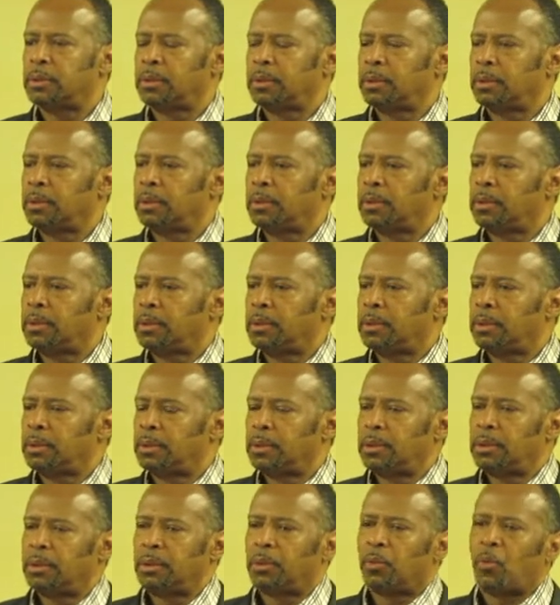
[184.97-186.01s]
Amen.
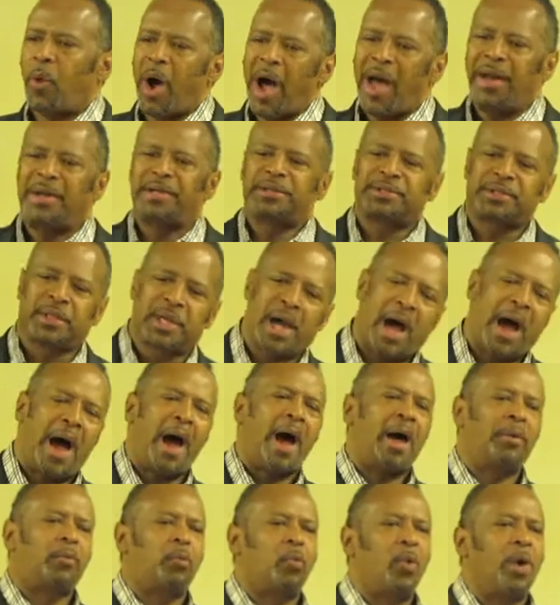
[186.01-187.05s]
Why does
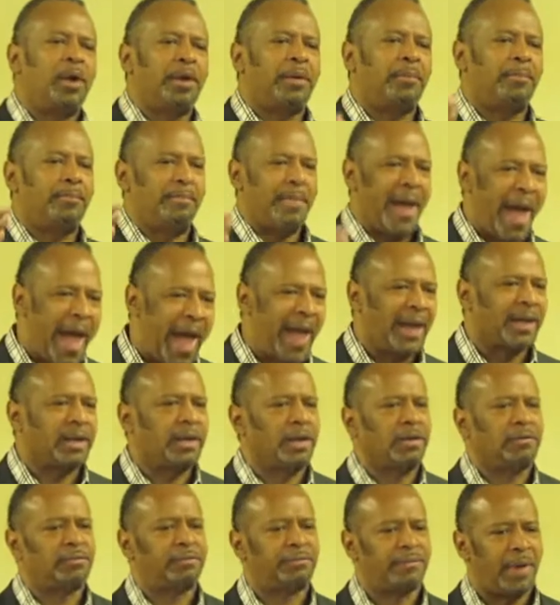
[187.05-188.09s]
God want to
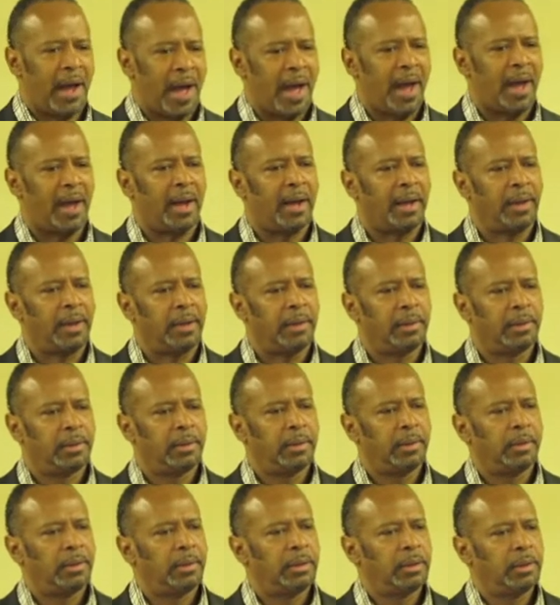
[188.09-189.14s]
magnify
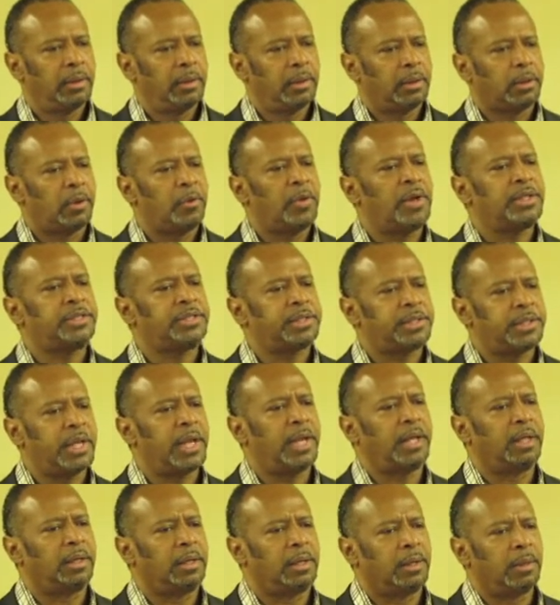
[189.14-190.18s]

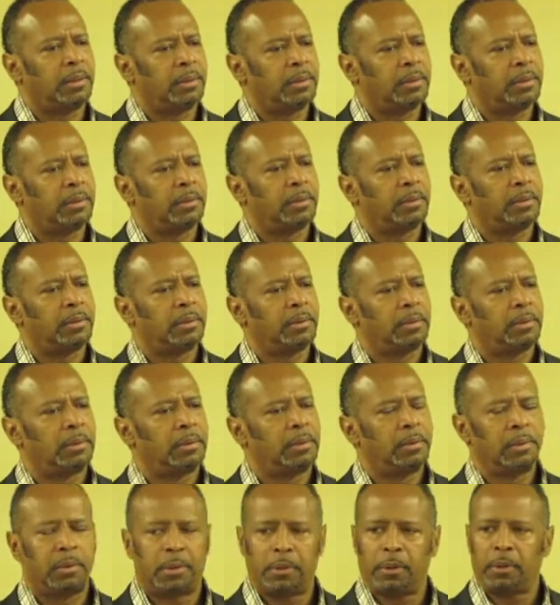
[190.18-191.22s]
Christina?
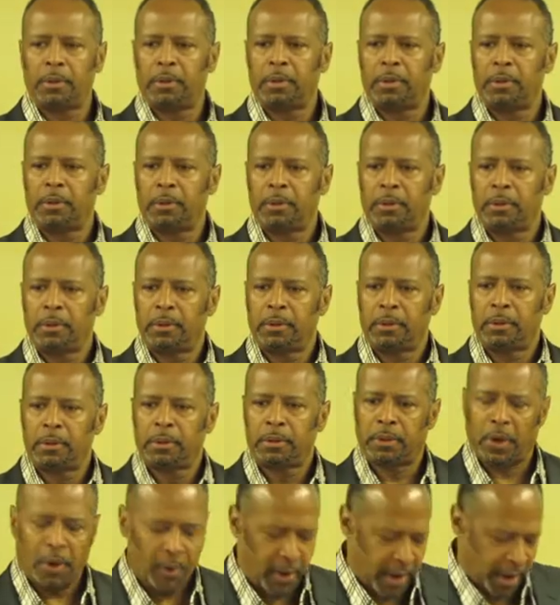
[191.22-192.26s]
Amen.
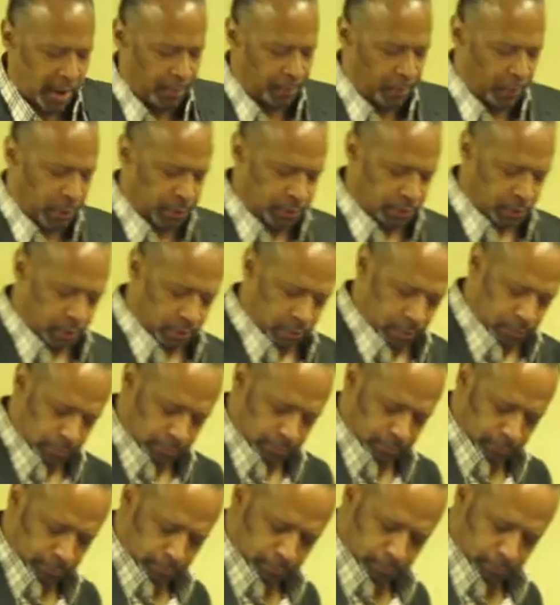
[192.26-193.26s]
Go ahead, preacher. Yes.